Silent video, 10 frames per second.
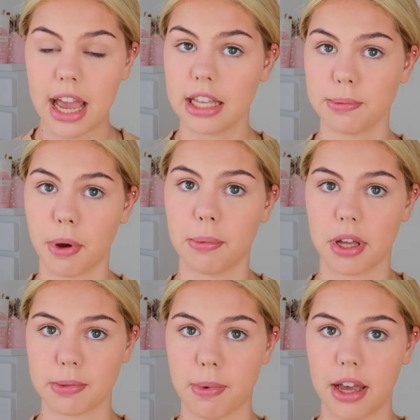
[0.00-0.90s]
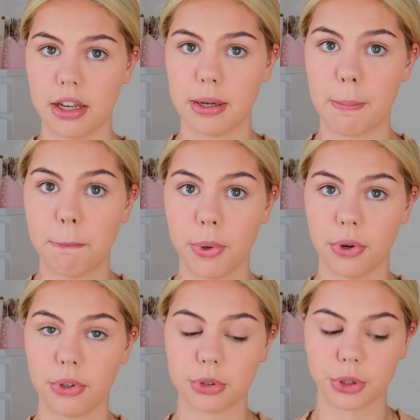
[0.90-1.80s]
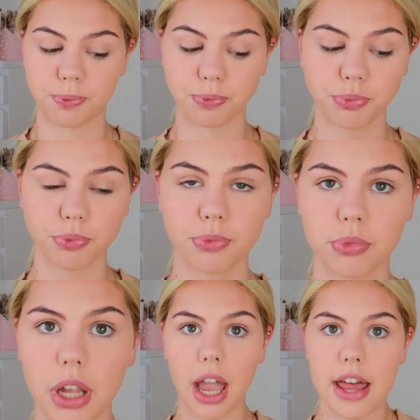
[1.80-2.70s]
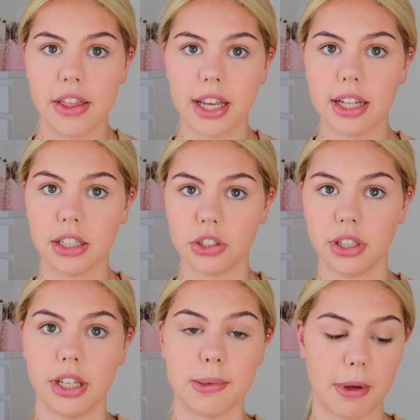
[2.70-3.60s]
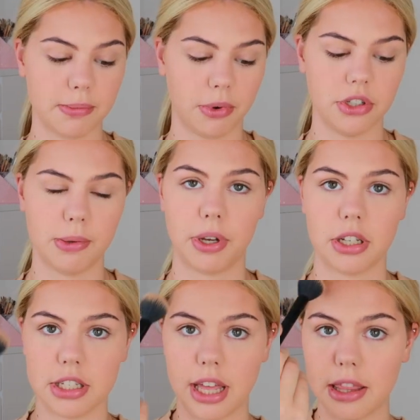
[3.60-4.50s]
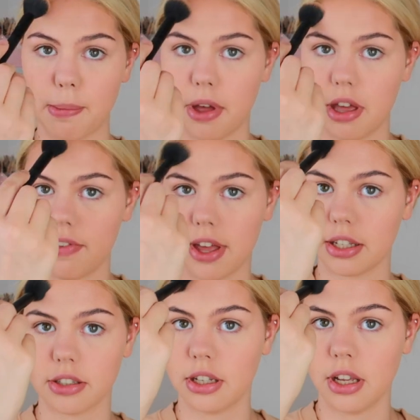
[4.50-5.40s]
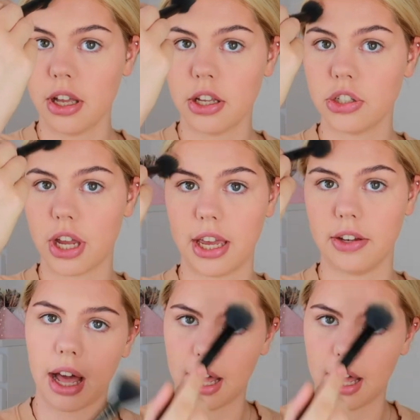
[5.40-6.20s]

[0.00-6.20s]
It's probably expired, but I think it literally is the best bronzer because it's like the perfect shade